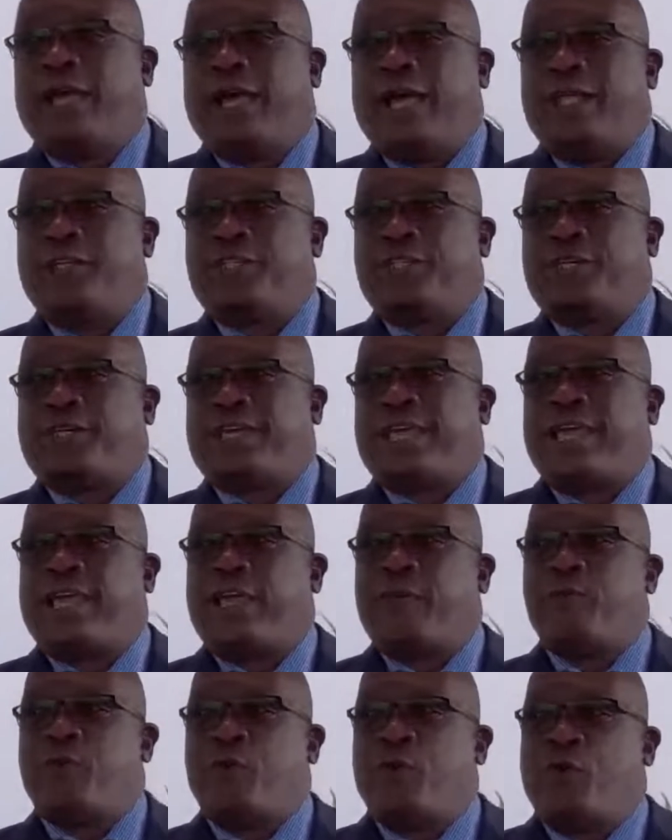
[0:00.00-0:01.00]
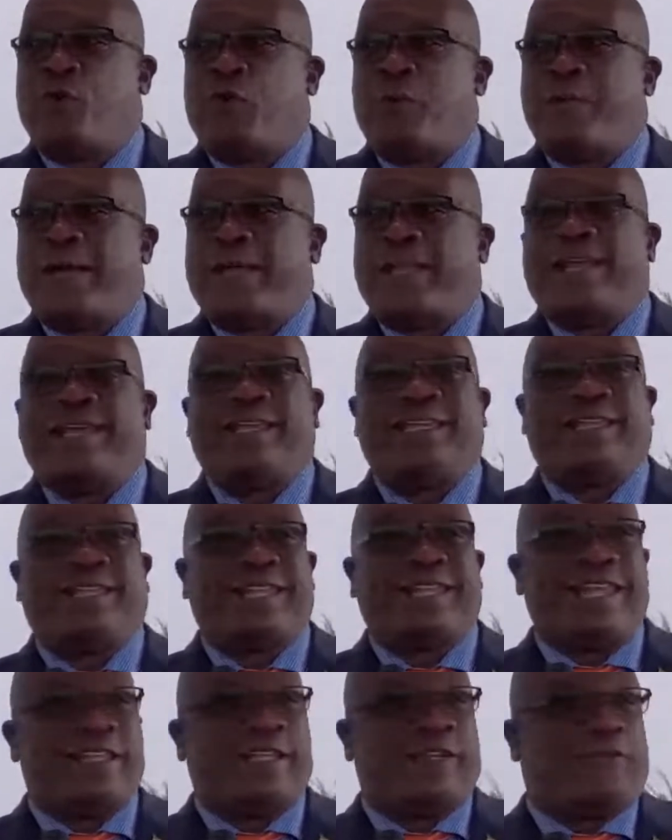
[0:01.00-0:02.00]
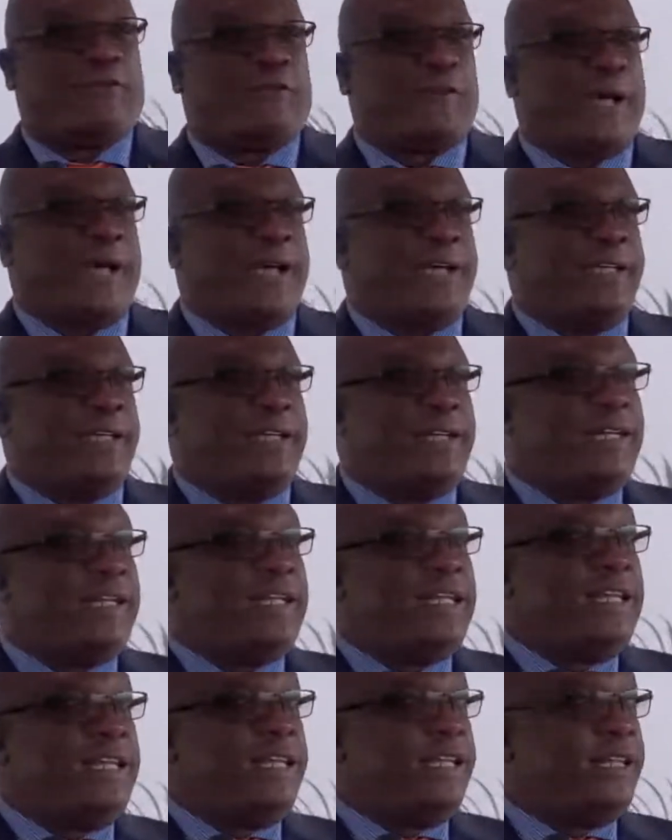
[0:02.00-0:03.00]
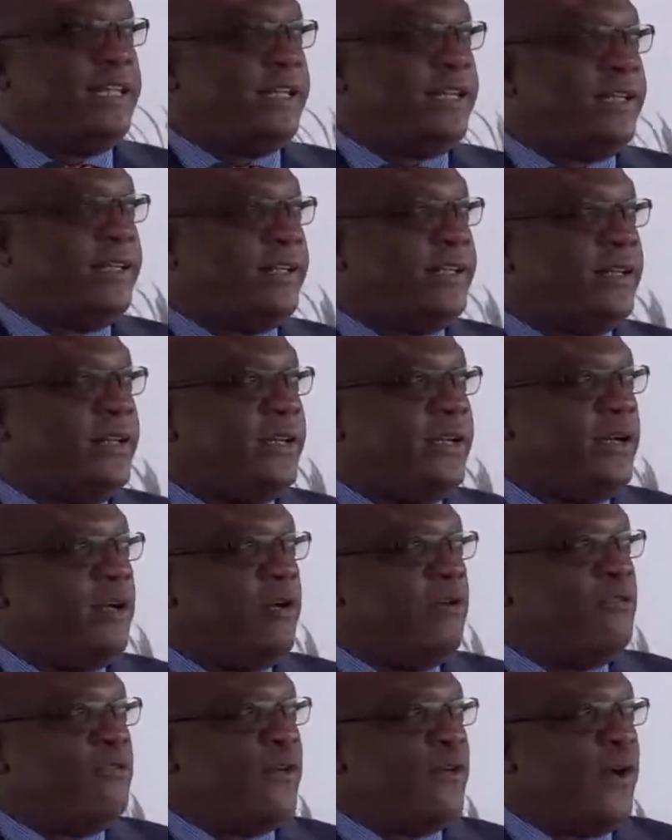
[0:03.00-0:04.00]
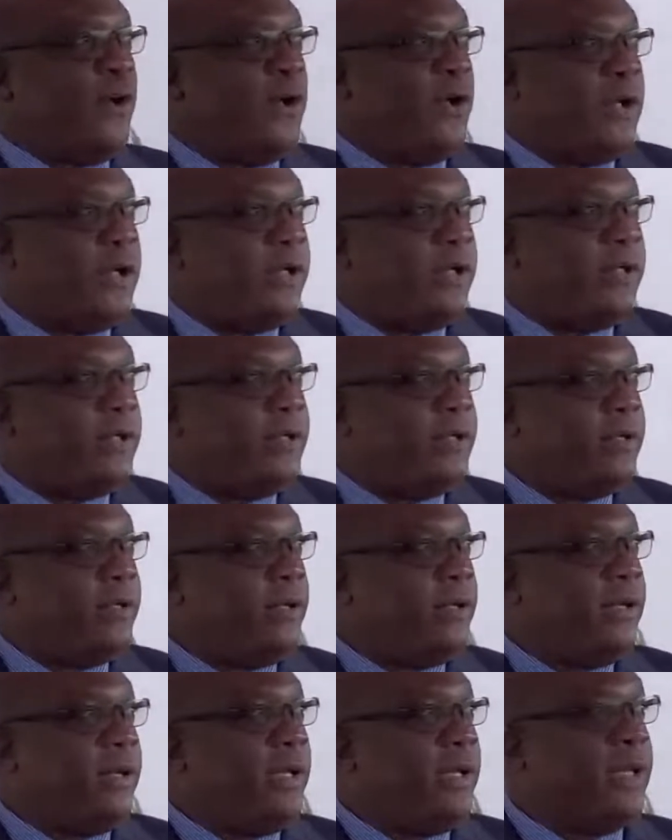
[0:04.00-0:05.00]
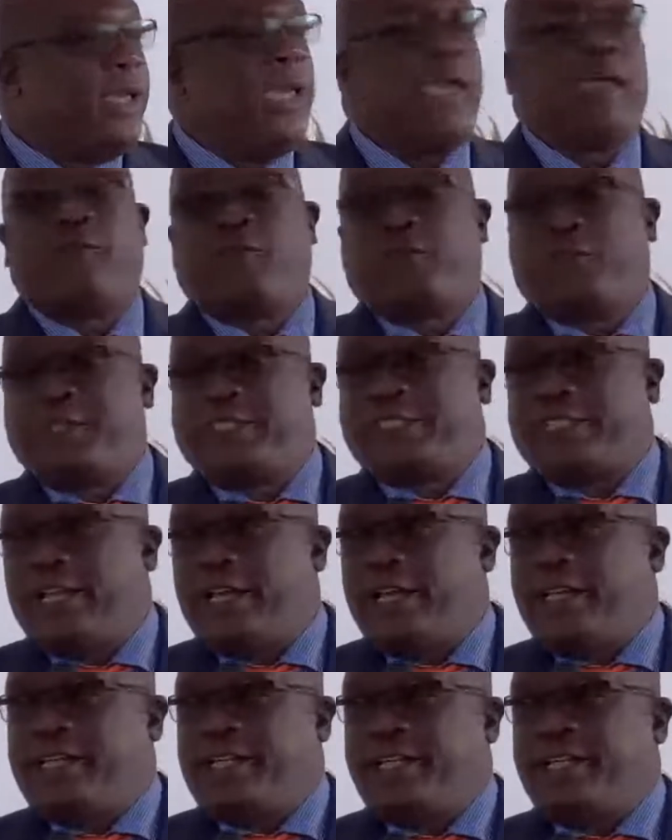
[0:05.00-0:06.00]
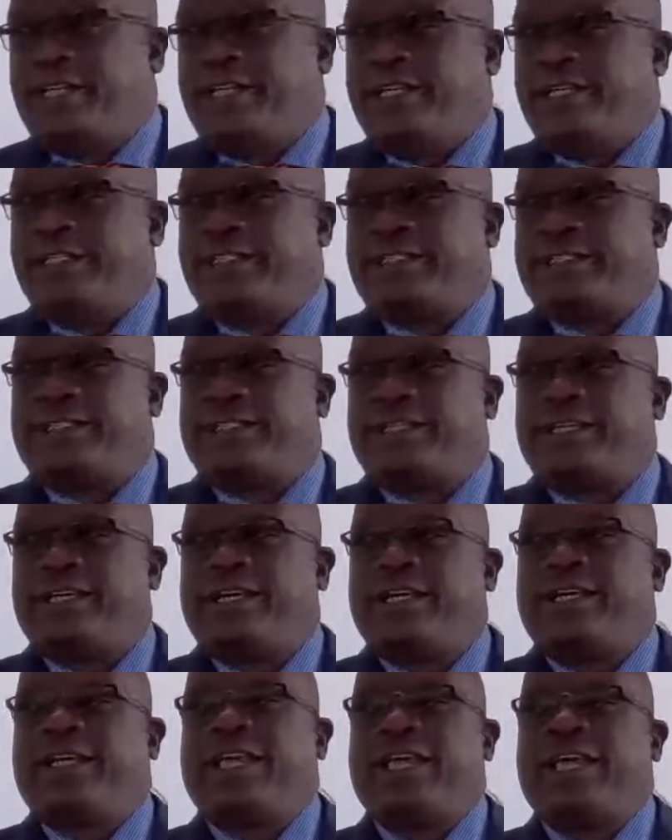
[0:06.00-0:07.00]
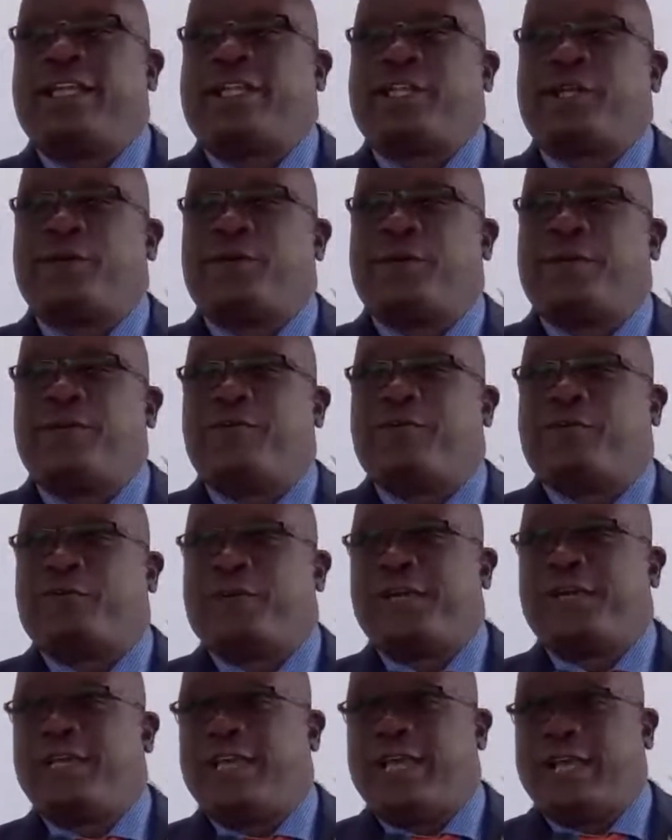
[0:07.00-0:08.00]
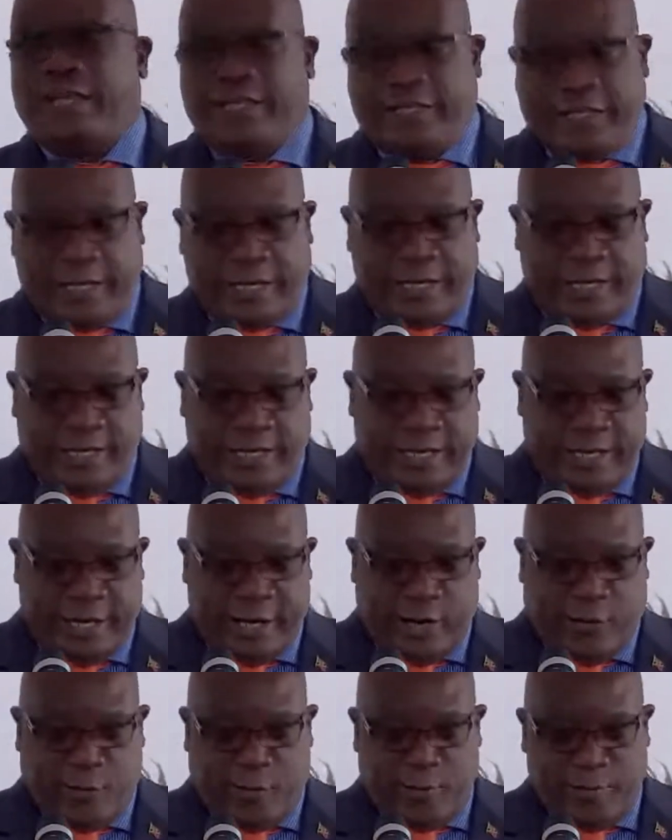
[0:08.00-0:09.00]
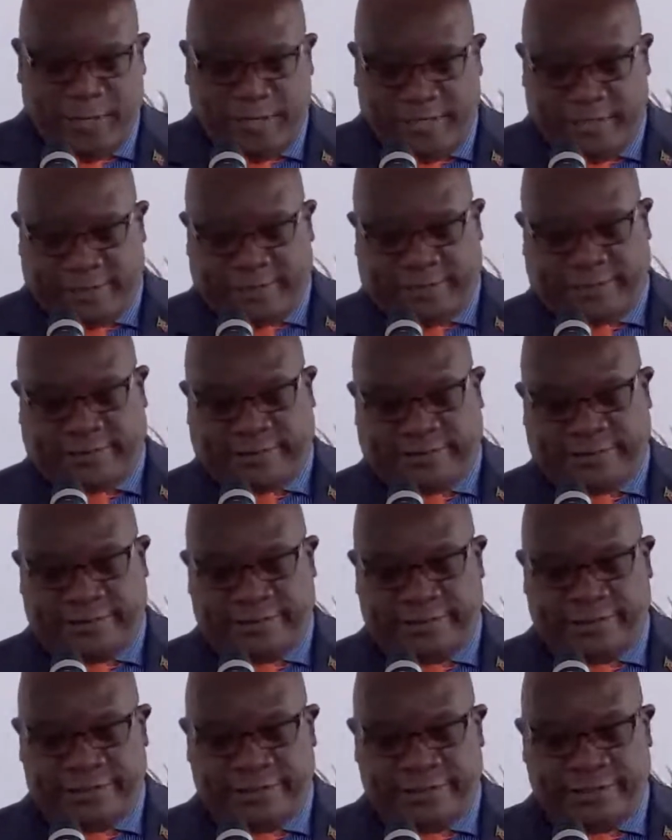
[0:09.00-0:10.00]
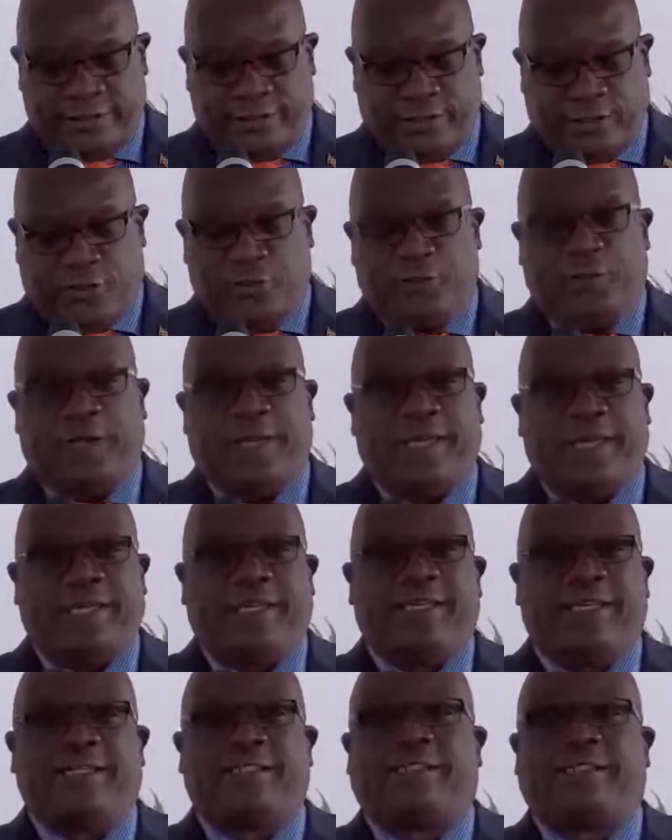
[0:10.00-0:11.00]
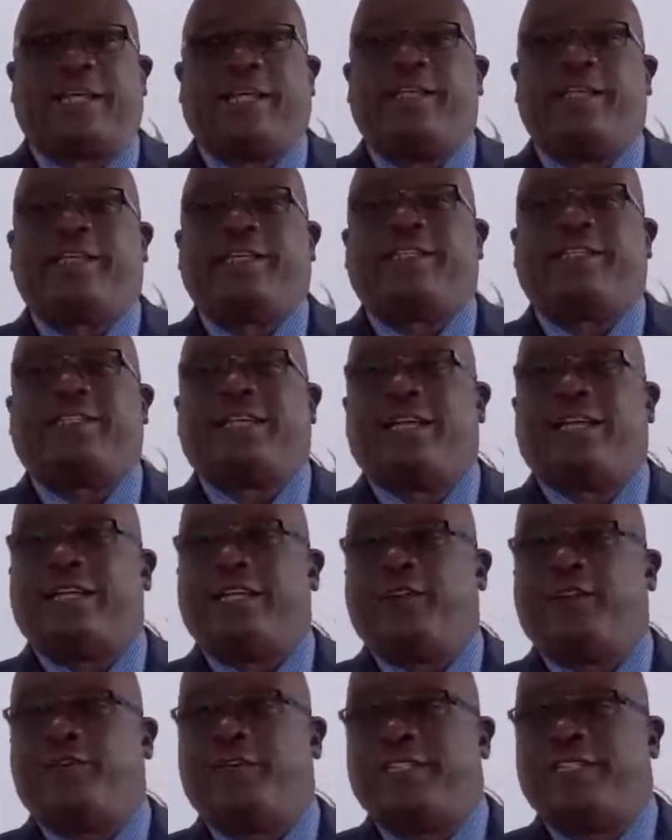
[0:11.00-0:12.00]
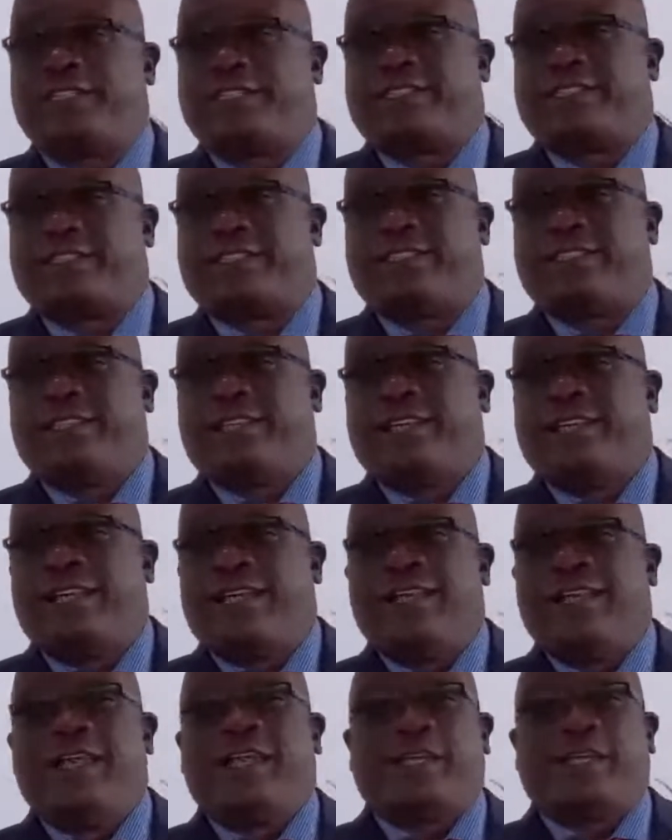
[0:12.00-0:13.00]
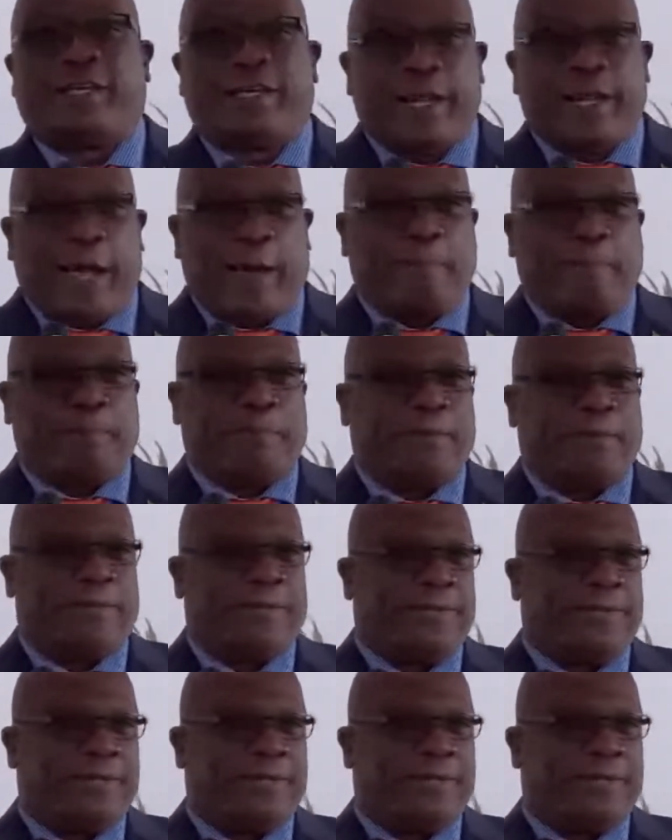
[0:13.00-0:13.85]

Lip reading: and she came home and identified the need for care facilities catering for the elderly in our midst. Today in St. Kitts and Nevis, the top